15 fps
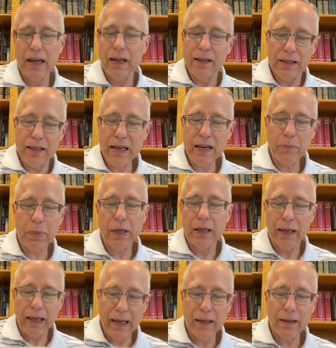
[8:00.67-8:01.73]
Deep
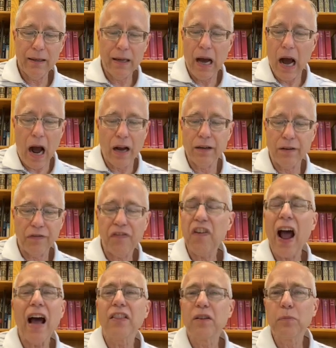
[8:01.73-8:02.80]
in
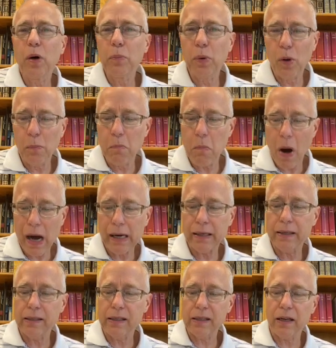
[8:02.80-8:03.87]
unfathomable
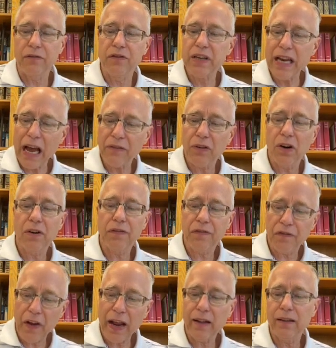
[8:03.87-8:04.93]
minds of
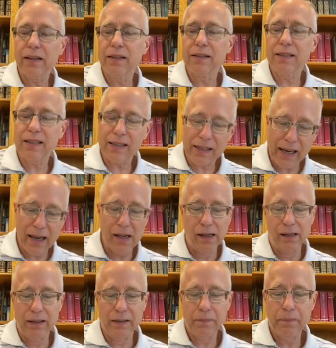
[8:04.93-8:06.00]
never-failing
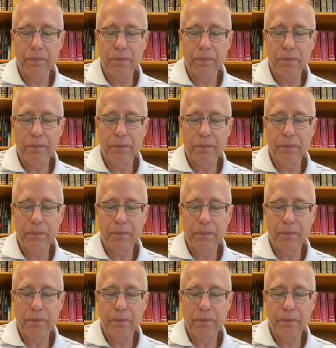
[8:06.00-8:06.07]
skill,